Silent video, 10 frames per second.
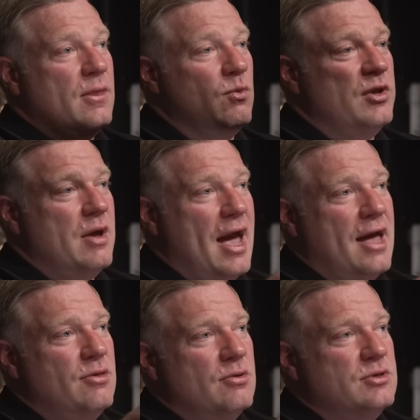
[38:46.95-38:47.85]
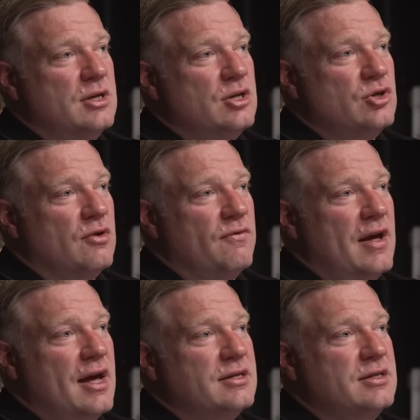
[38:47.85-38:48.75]
When you add those additional
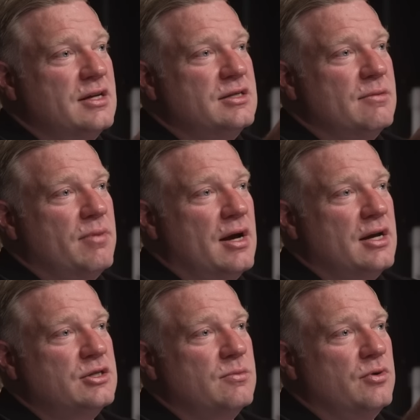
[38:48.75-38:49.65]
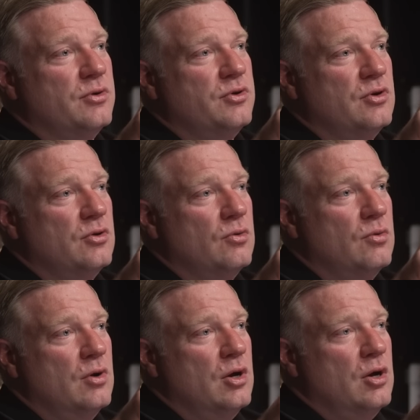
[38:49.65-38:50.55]
facts, it's impossible
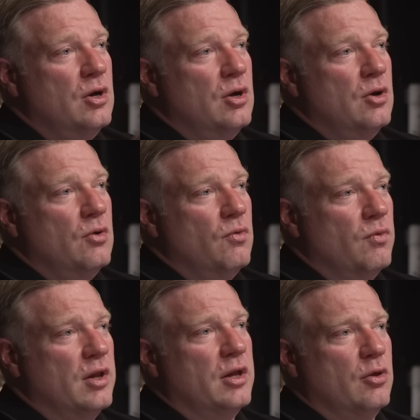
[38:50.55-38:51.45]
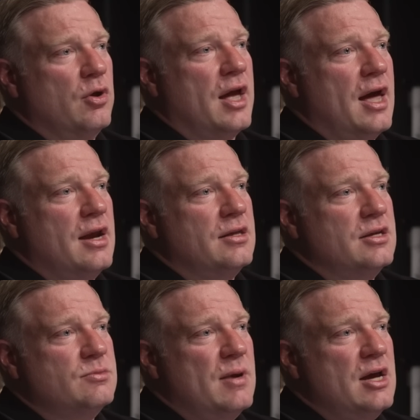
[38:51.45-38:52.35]
to really look at it
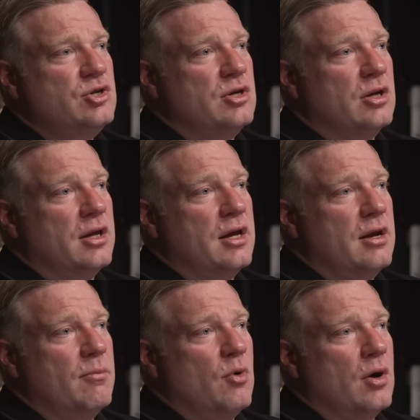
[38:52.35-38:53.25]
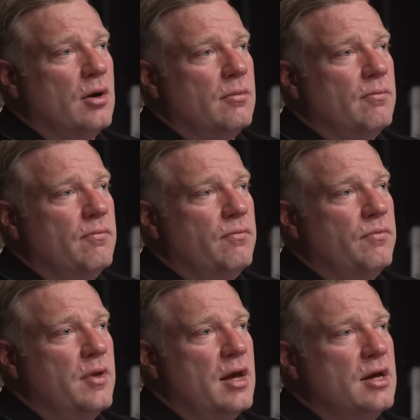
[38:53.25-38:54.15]
dispassionately anymore.
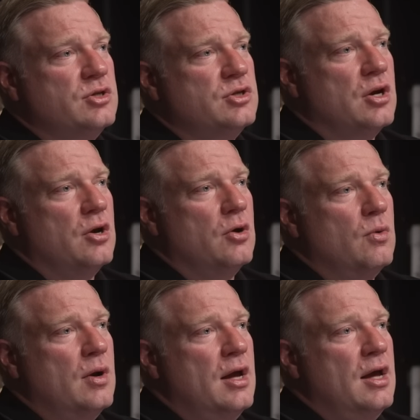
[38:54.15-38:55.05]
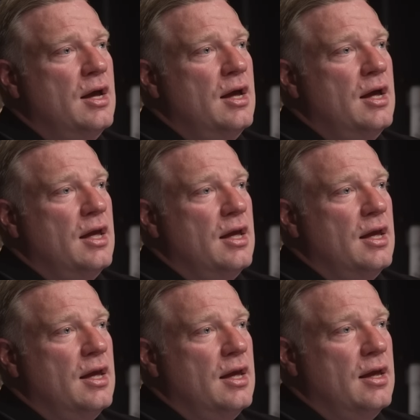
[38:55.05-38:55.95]
And so,
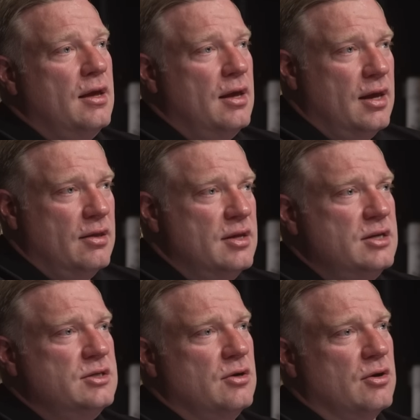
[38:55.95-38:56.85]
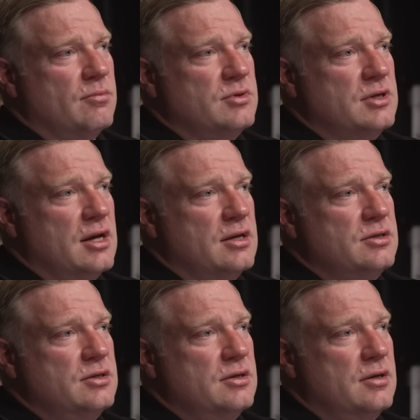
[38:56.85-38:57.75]
in this
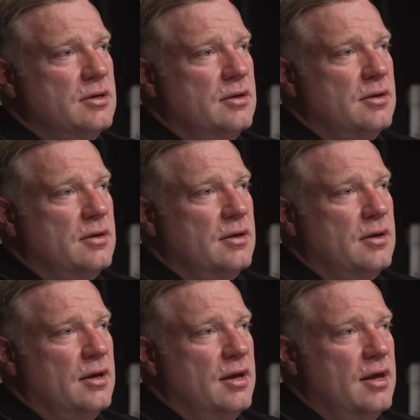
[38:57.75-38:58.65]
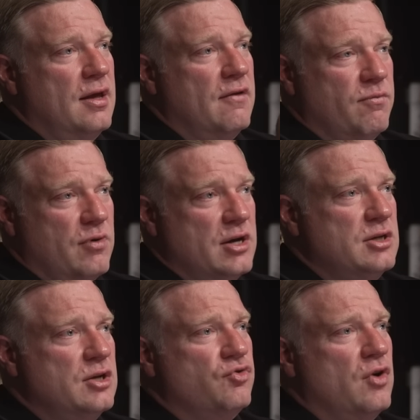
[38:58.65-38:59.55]
circumstance, if
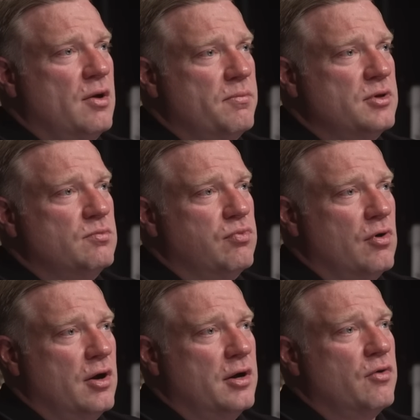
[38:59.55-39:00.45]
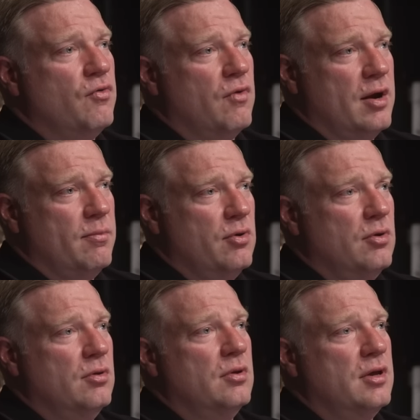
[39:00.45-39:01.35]
President Trump has brought credible